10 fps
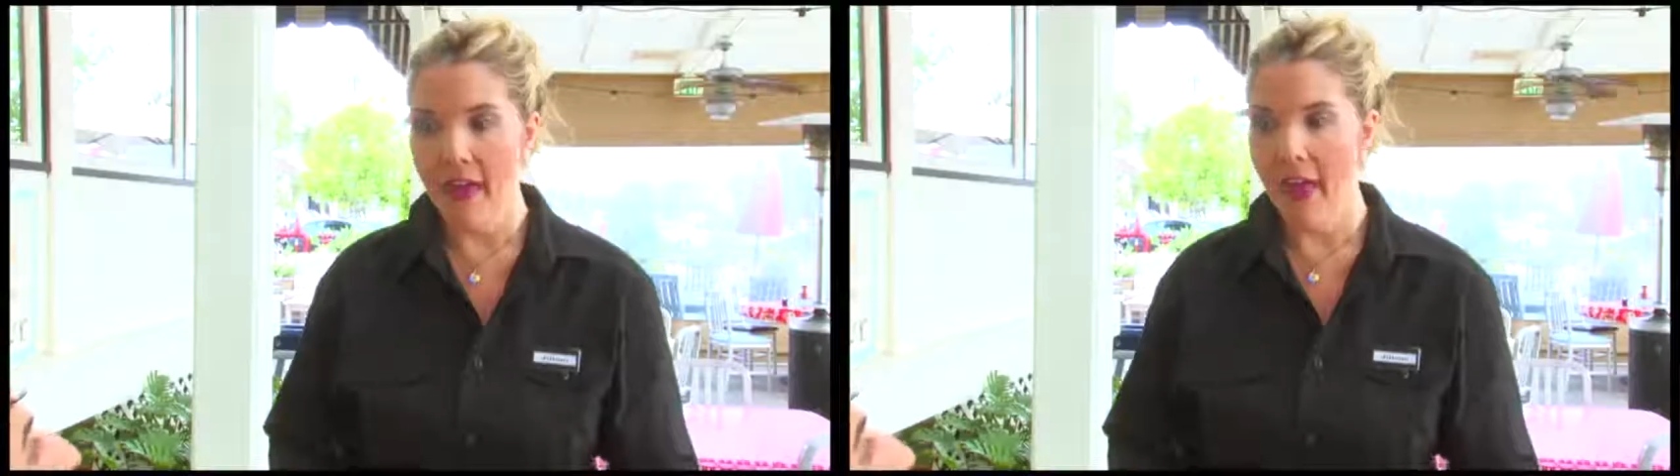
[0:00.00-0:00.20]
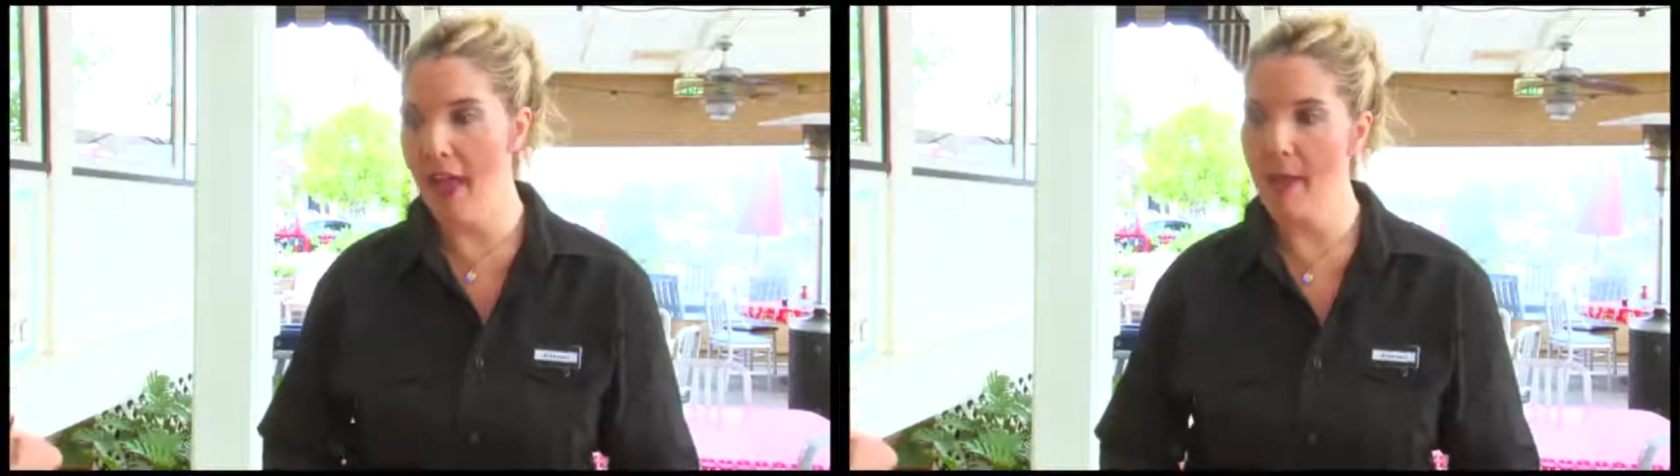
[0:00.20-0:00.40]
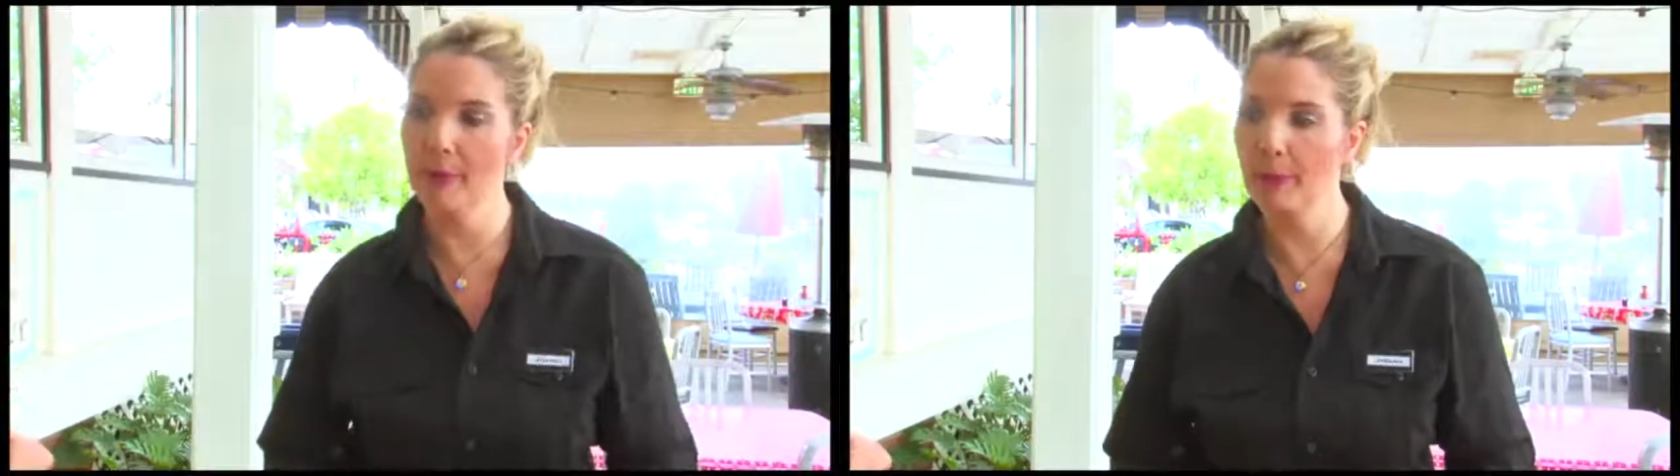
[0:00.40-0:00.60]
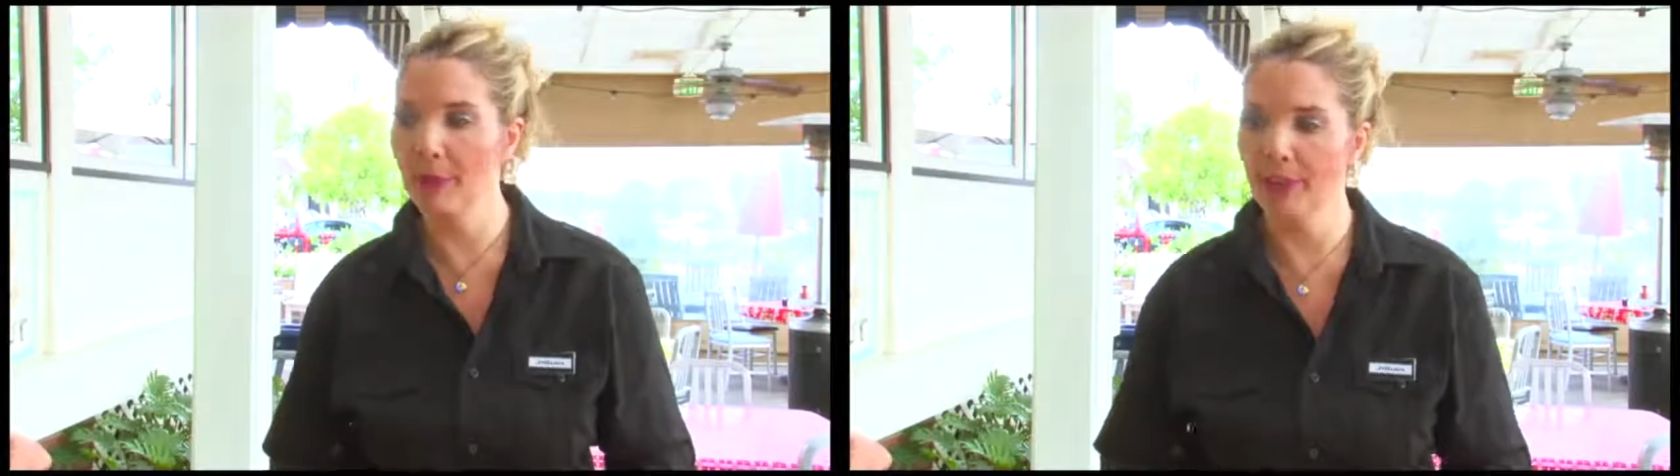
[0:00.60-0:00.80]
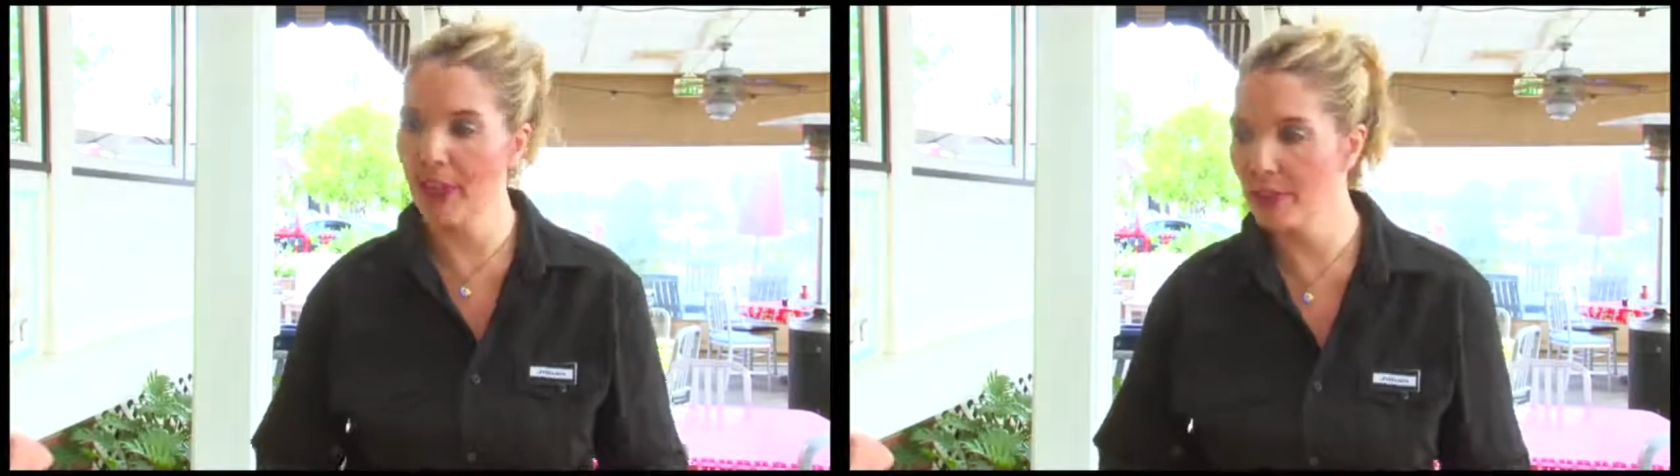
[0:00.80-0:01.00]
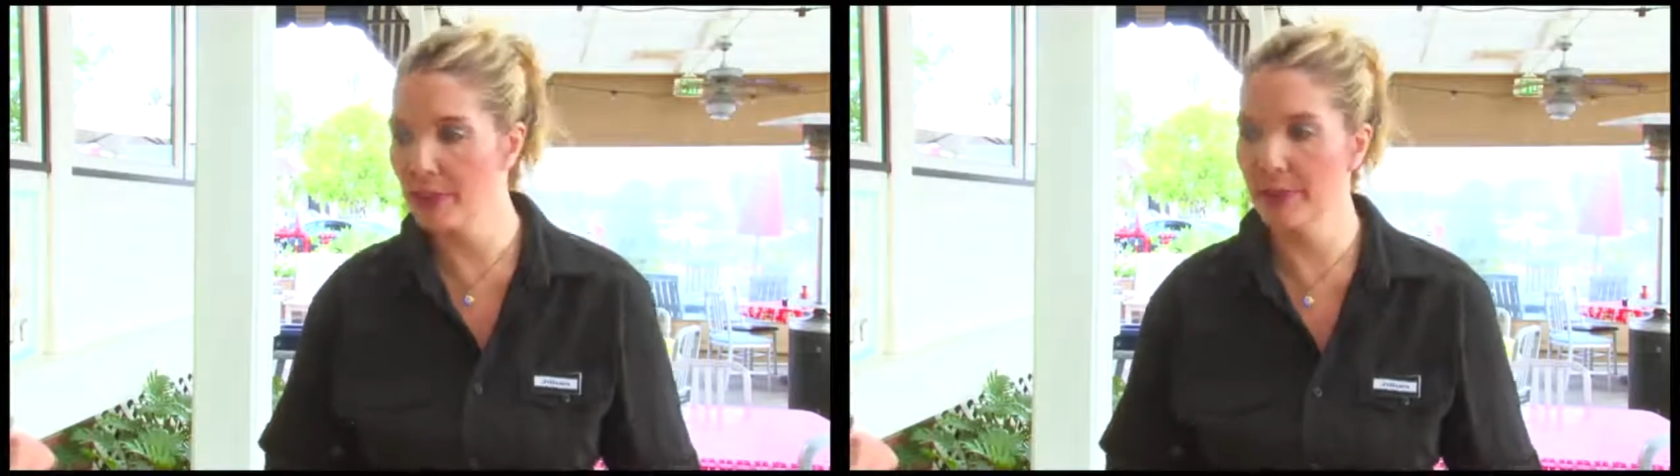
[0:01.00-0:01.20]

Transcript: Happy birthday to